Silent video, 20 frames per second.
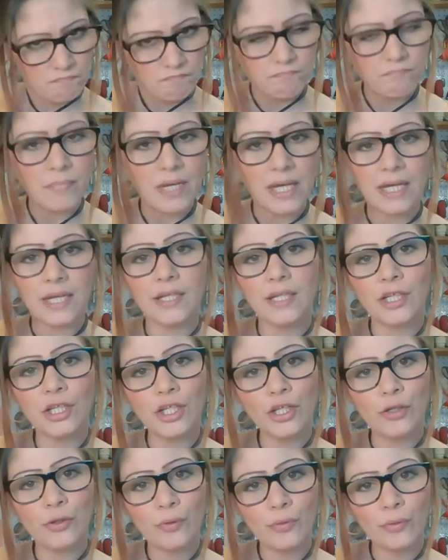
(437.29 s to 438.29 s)
make it
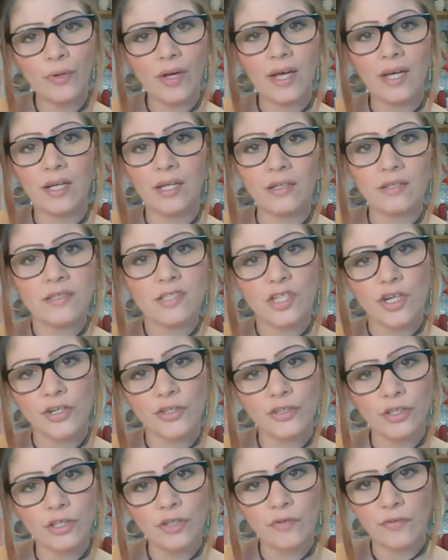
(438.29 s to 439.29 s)
anew and start
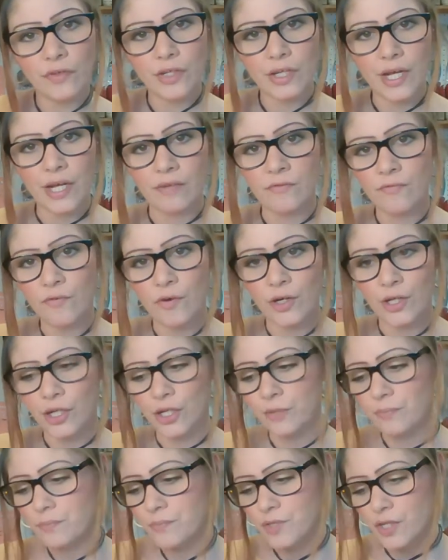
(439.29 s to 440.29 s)
all over again for
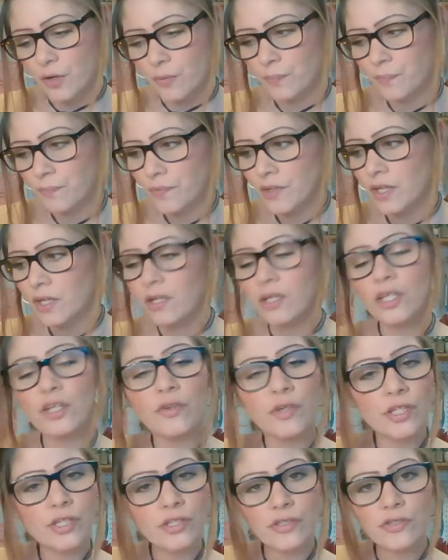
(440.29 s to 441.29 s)
her. So you
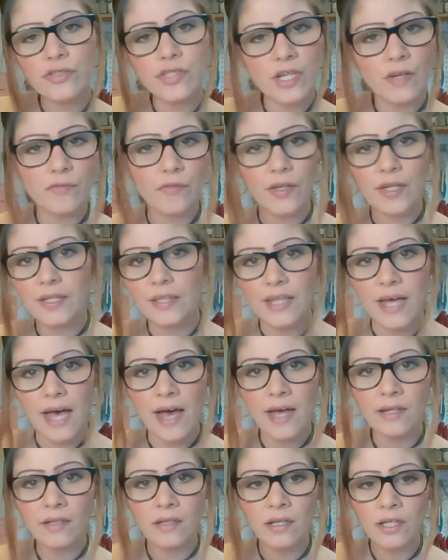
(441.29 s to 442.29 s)
can do stuff like
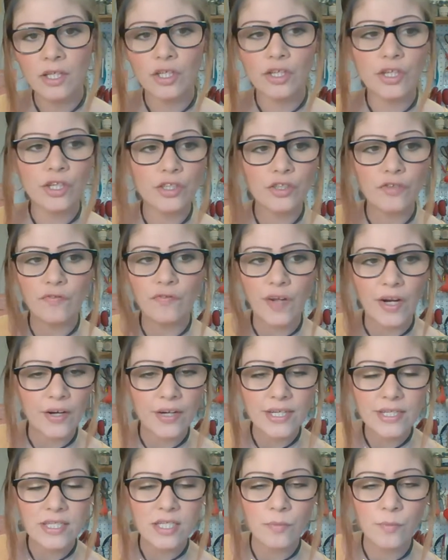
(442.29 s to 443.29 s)
that. You can do
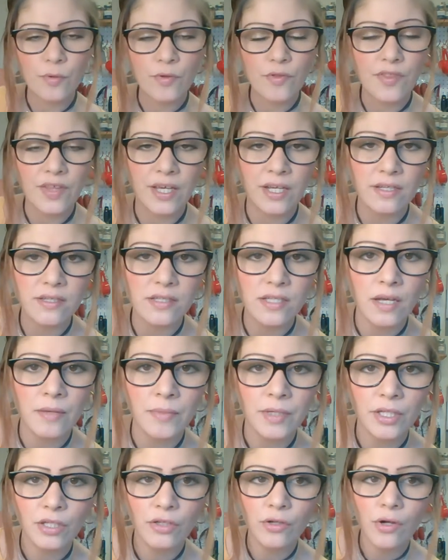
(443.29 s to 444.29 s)
very simple things. I
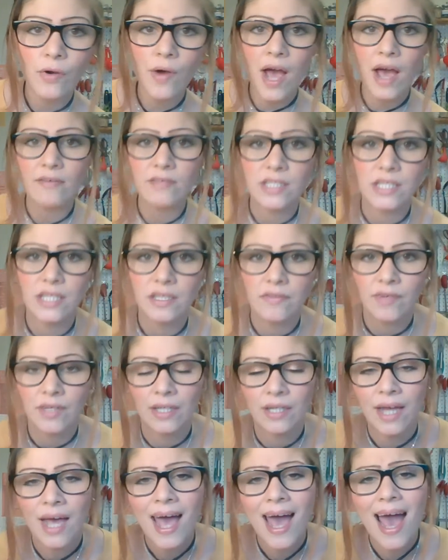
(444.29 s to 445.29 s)
mean, you don't have to
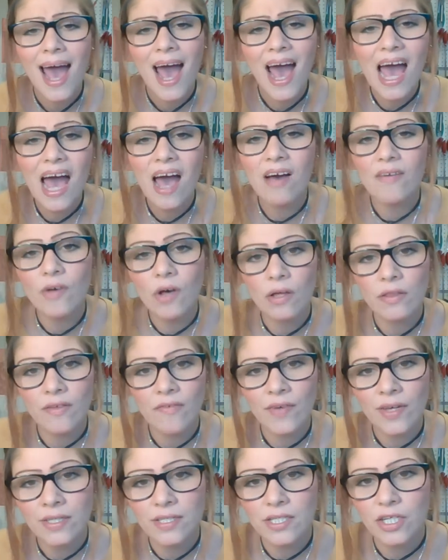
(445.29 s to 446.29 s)
even have all the
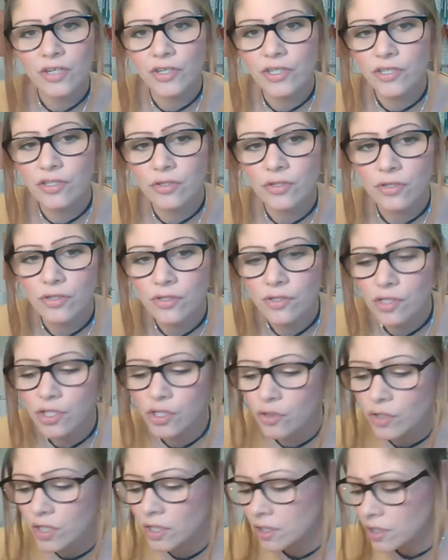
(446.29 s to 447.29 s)
fancy crystals. You
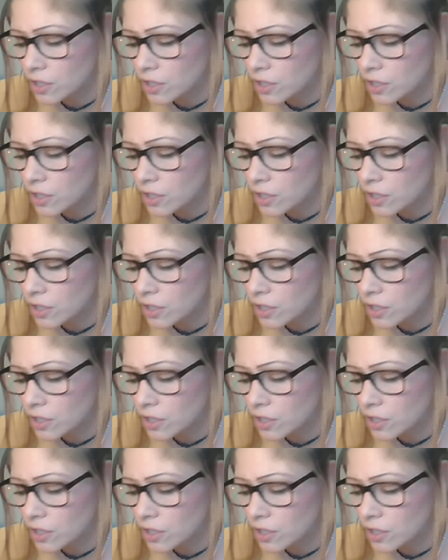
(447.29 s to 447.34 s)
can